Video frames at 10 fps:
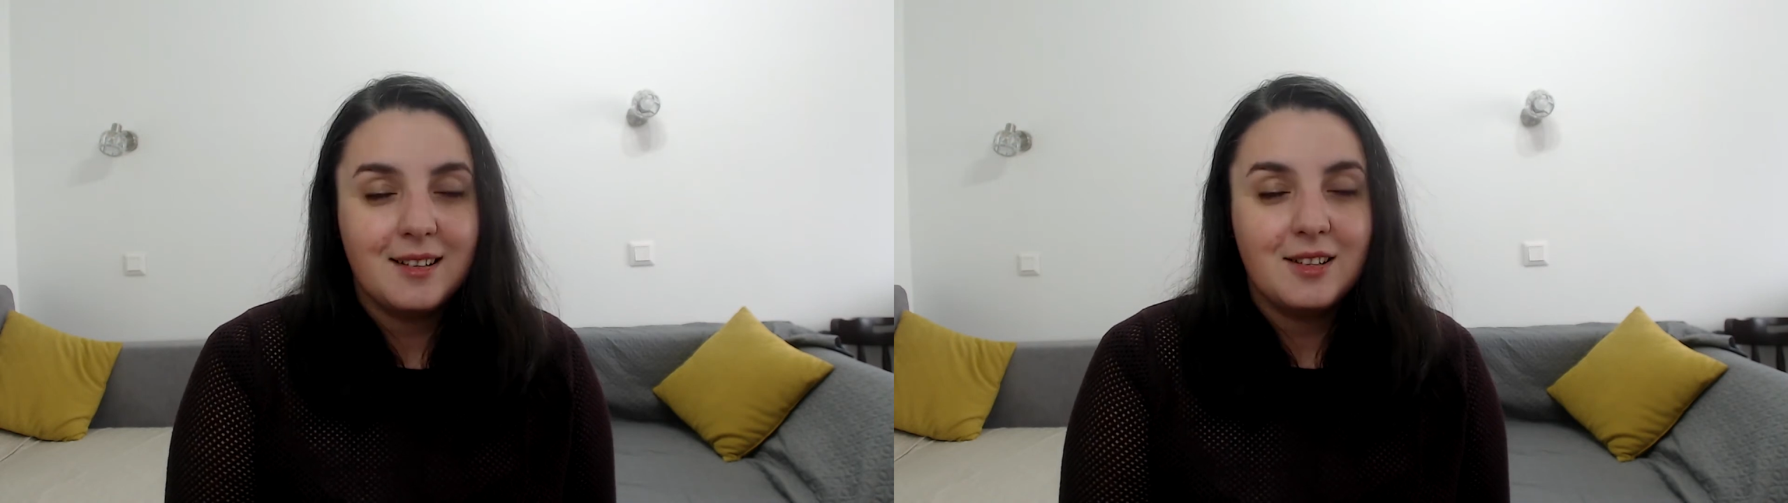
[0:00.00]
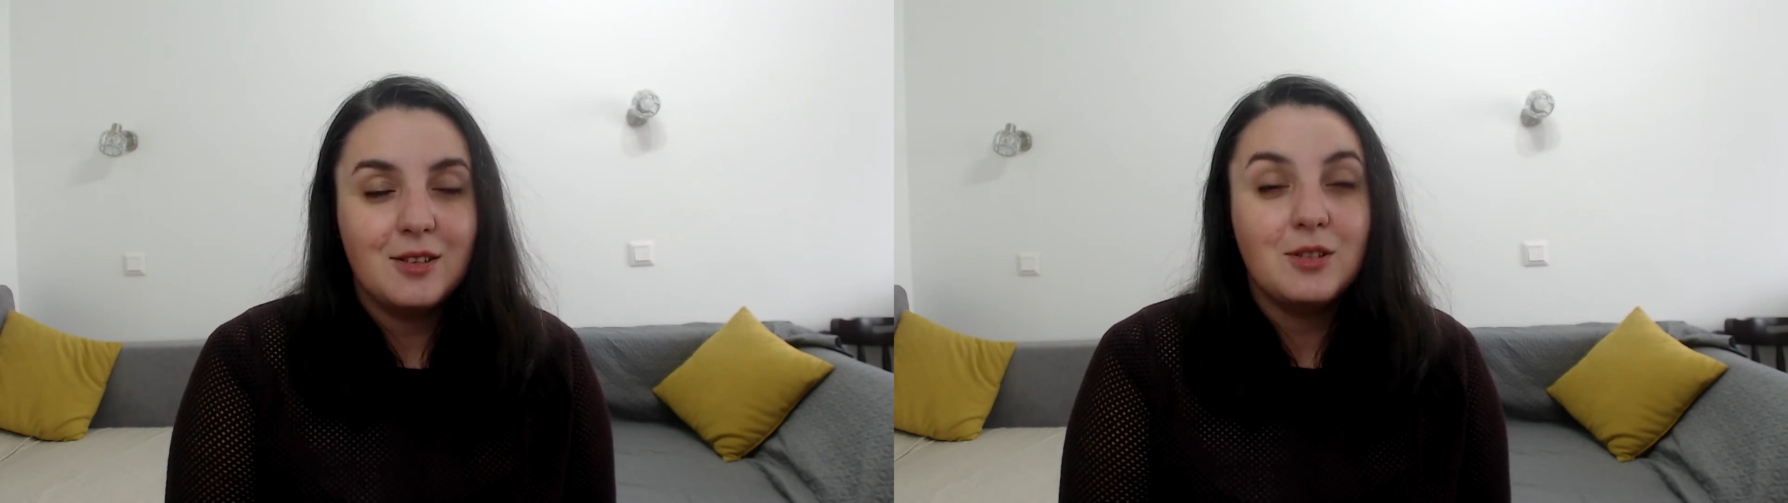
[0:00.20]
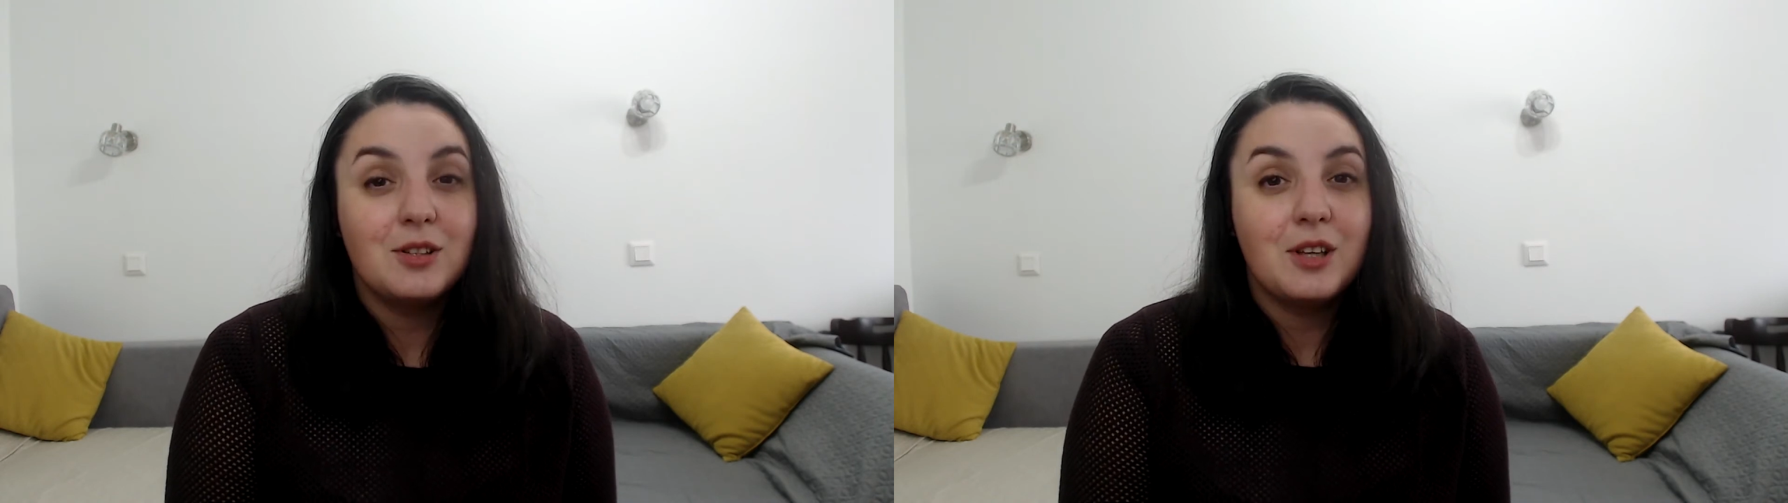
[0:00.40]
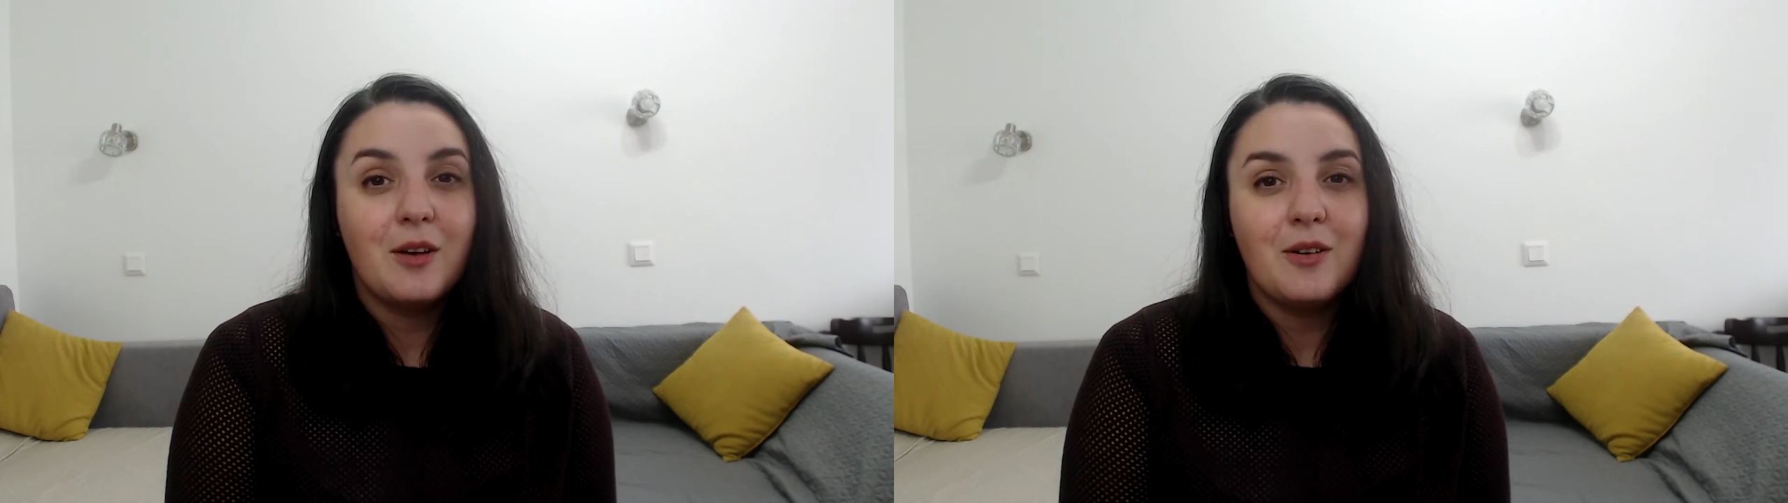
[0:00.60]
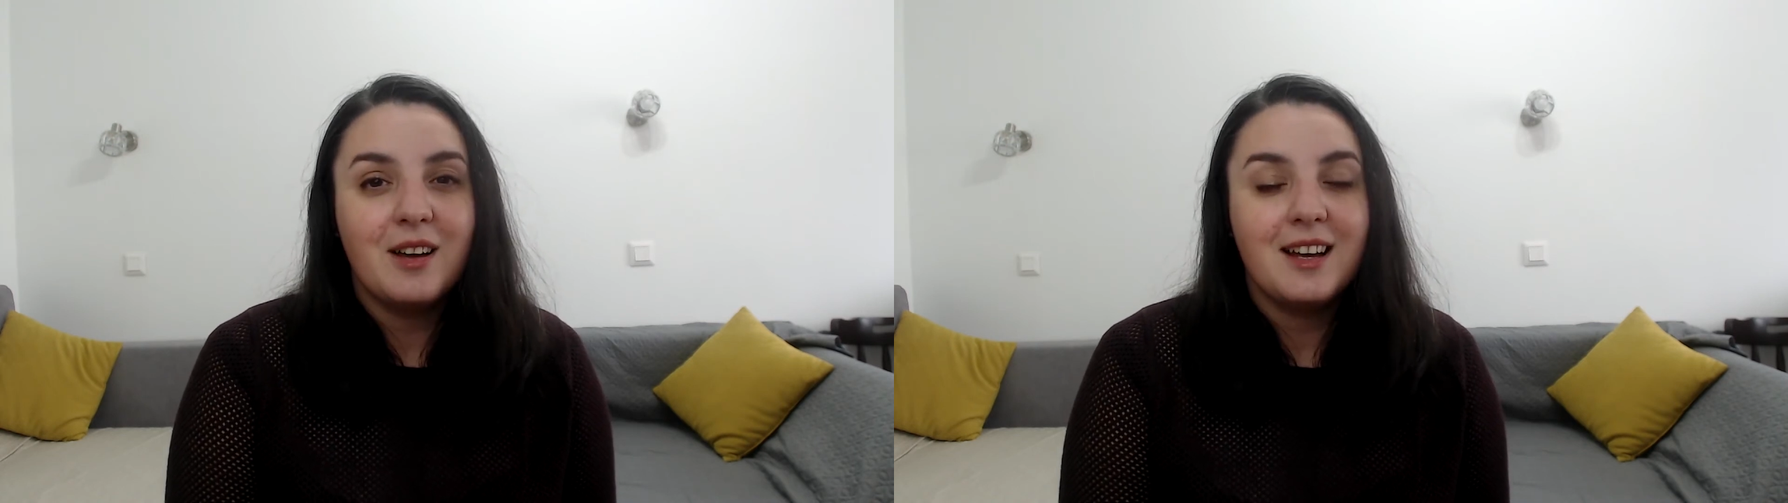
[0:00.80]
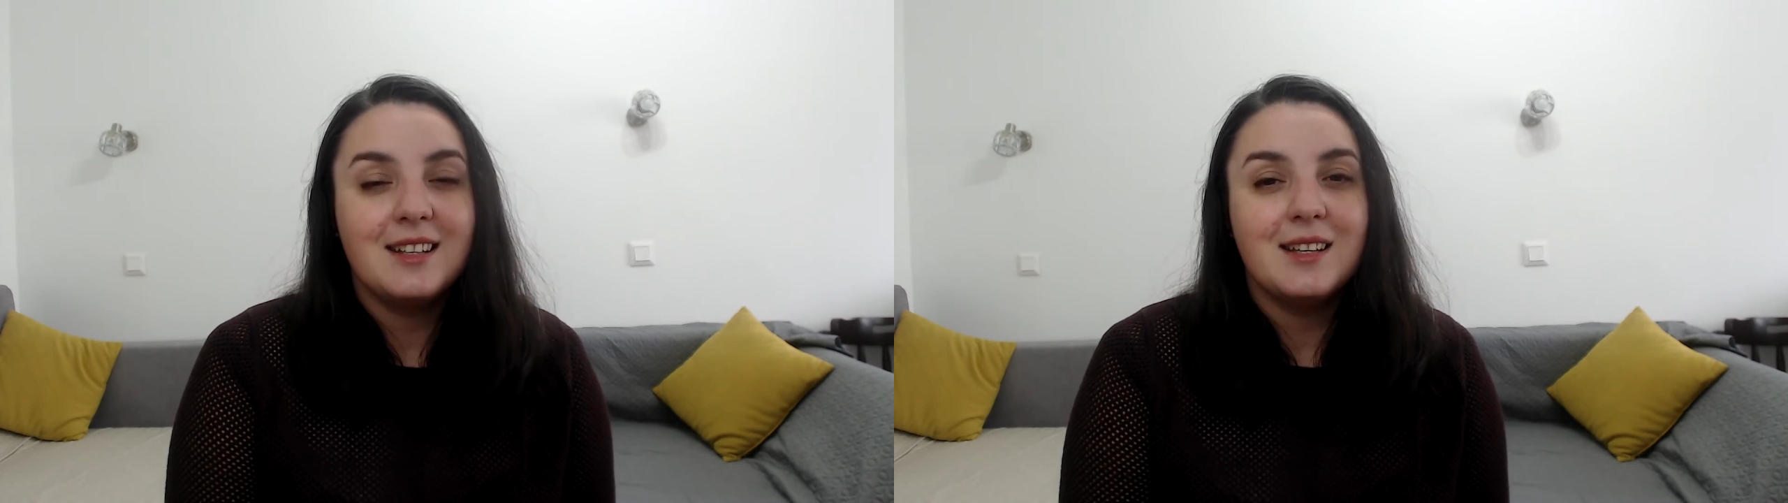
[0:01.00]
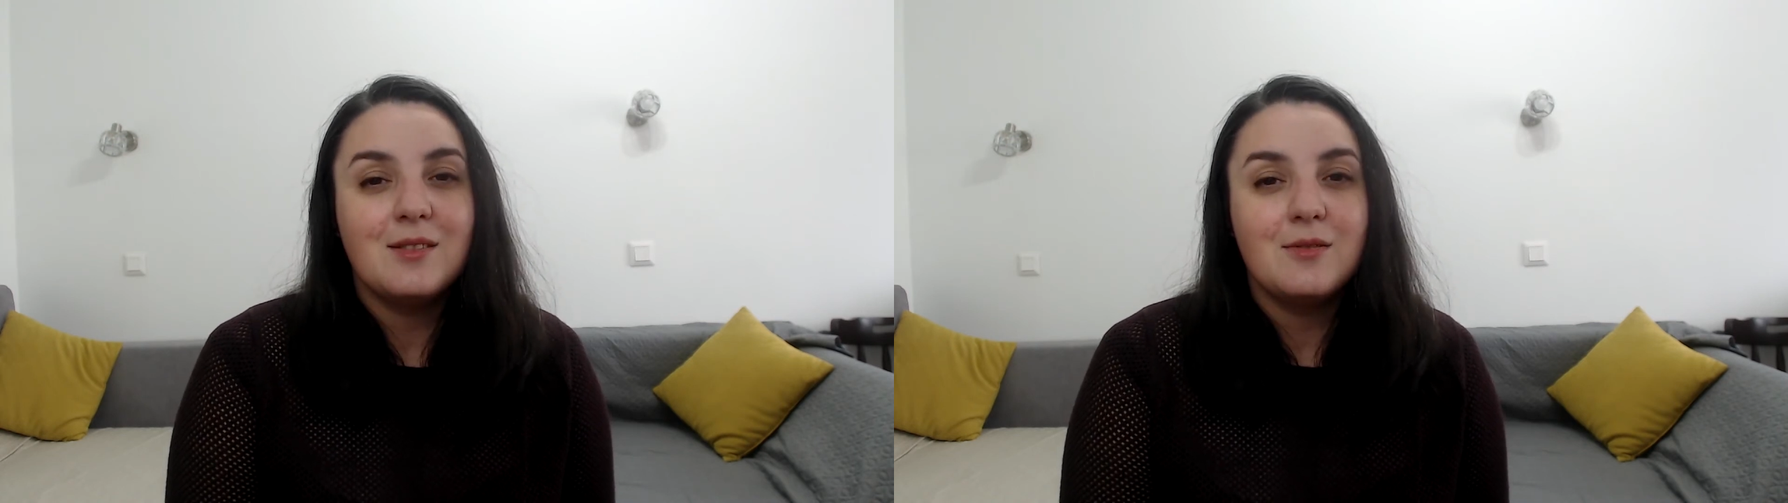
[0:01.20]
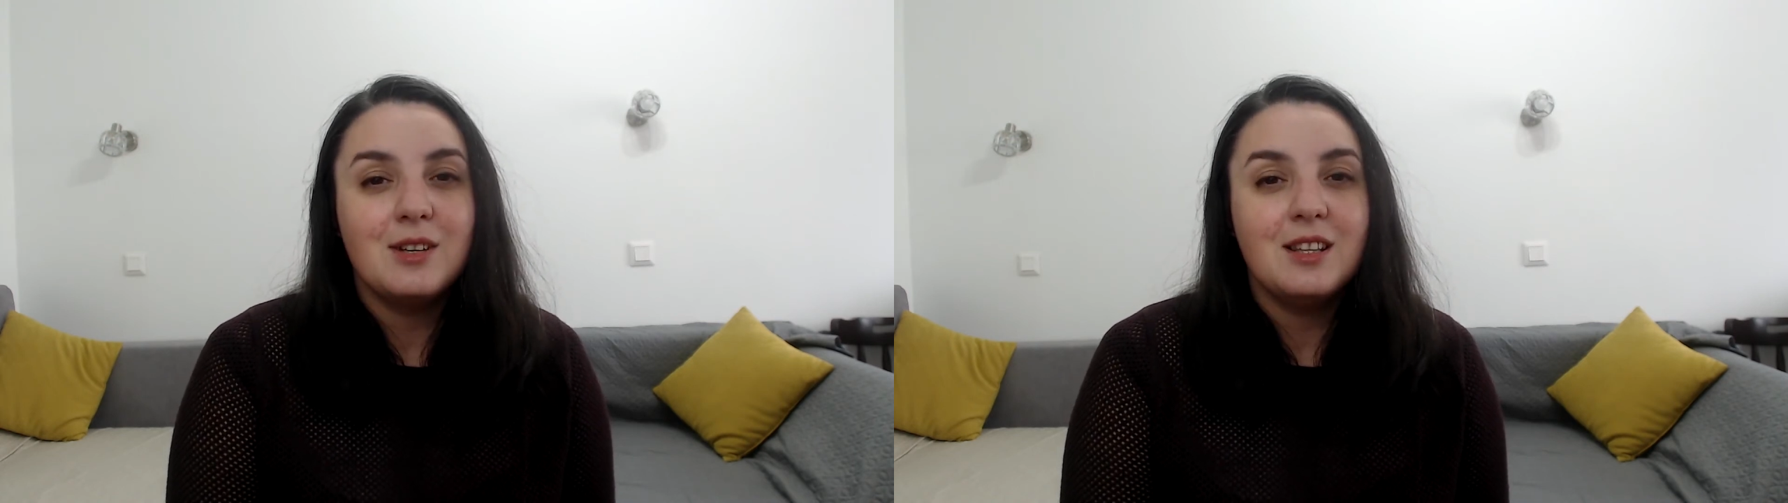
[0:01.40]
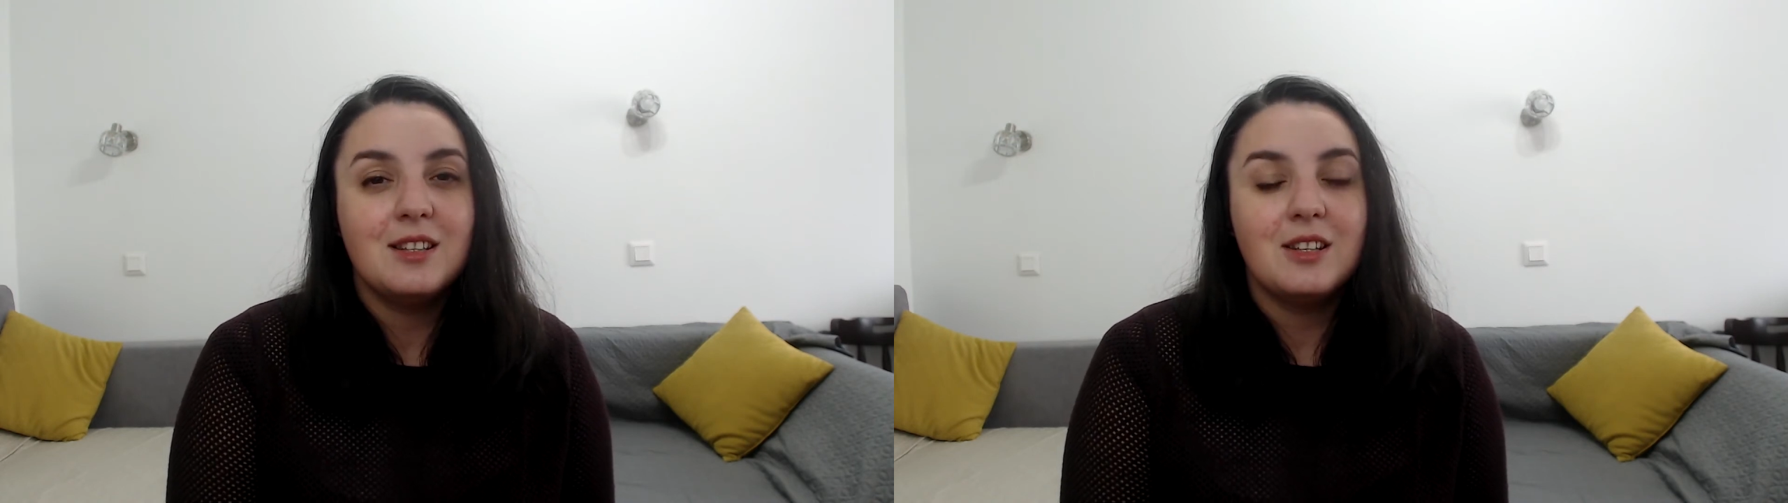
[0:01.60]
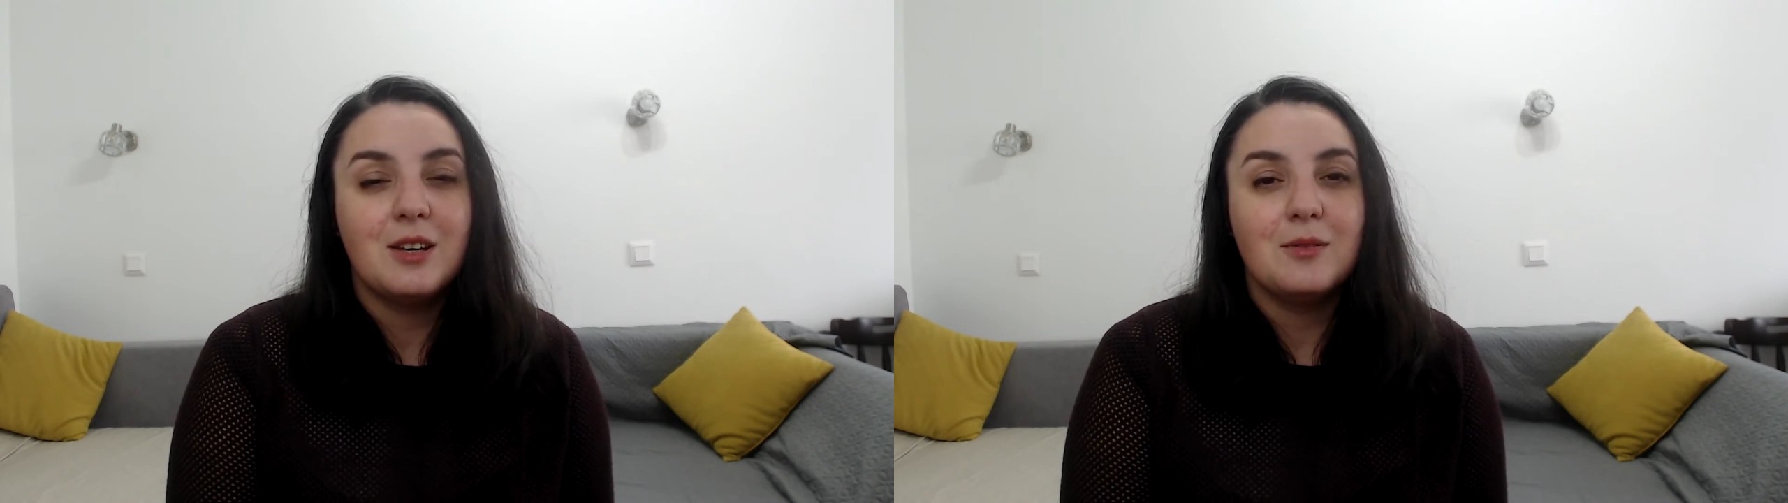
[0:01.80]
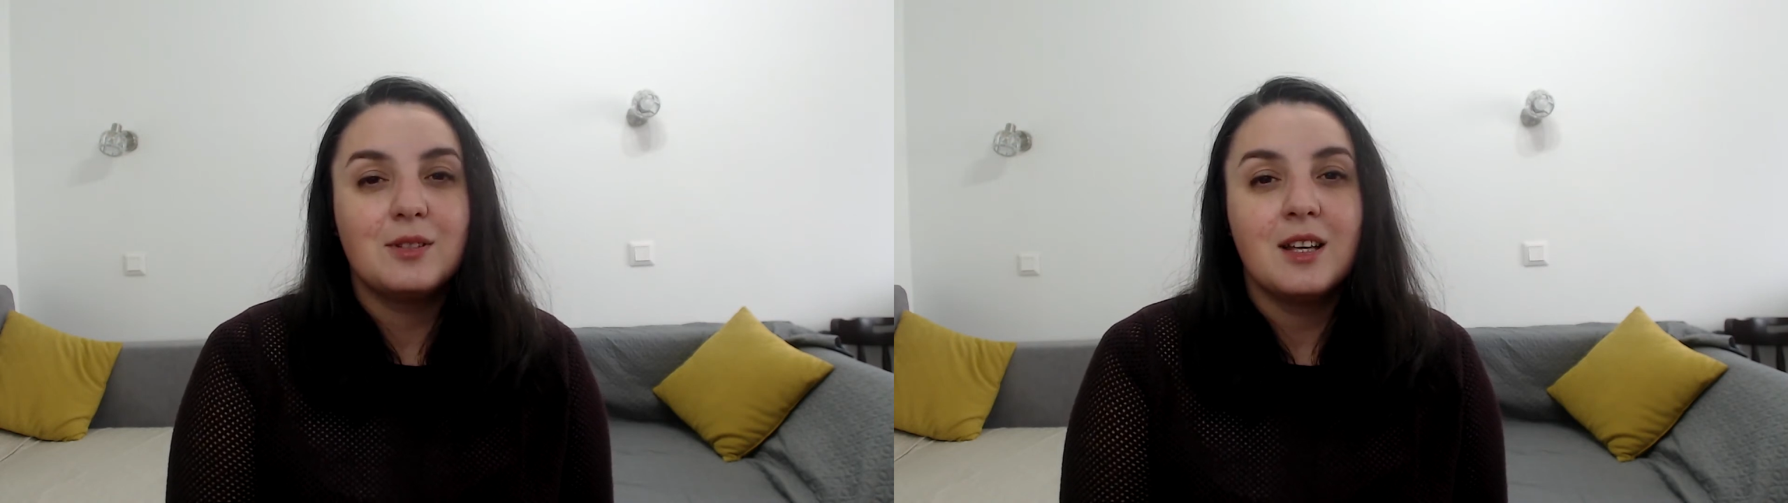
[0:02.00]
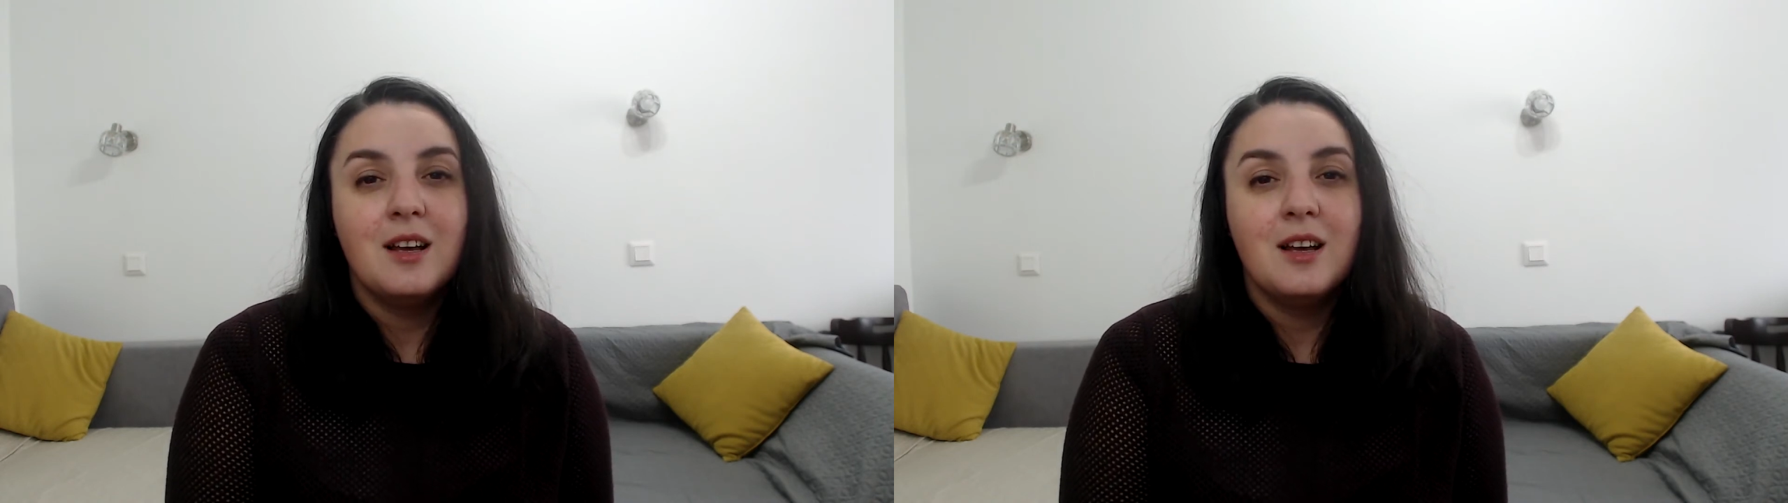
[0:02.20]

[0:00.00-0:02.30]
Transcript: you should go ahead and read those